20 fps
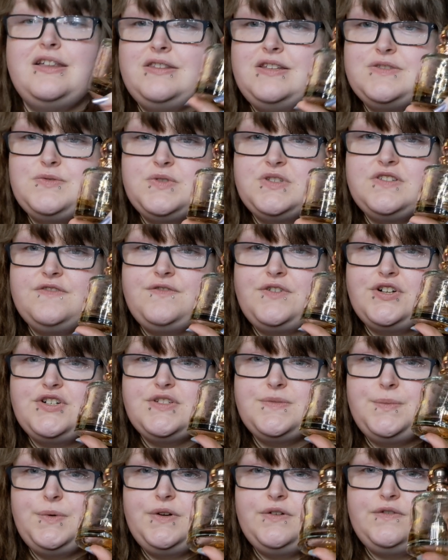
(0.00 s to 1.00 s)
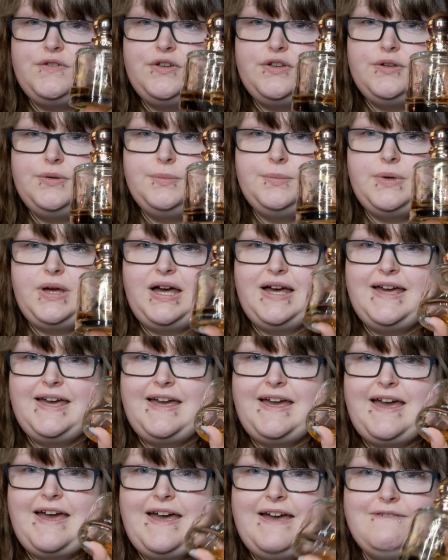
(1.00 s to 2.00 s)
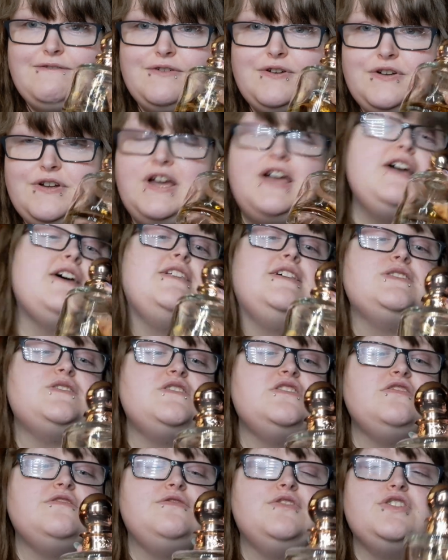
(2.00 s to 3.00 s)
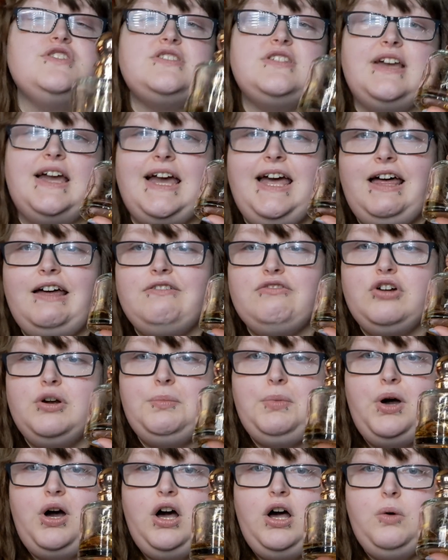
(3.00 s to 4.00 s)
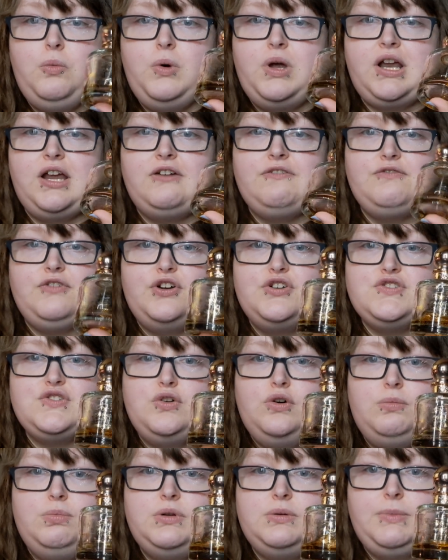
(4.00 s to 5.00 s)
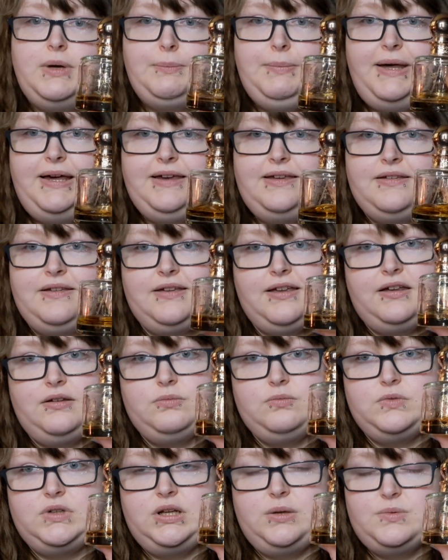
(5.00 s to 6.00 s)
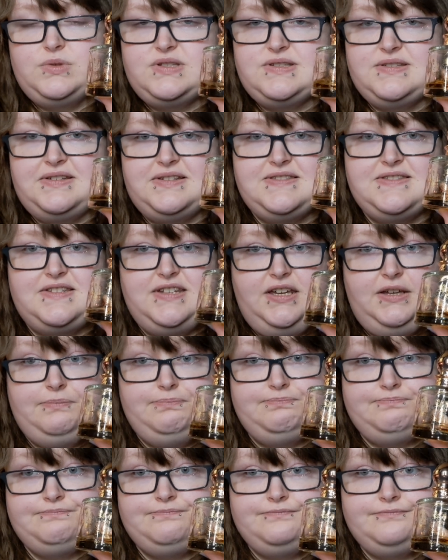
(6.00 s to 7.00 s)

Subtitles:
This was the first perfume I ever, this is the first thing I ever bought when I first opened my bank account when I was 16.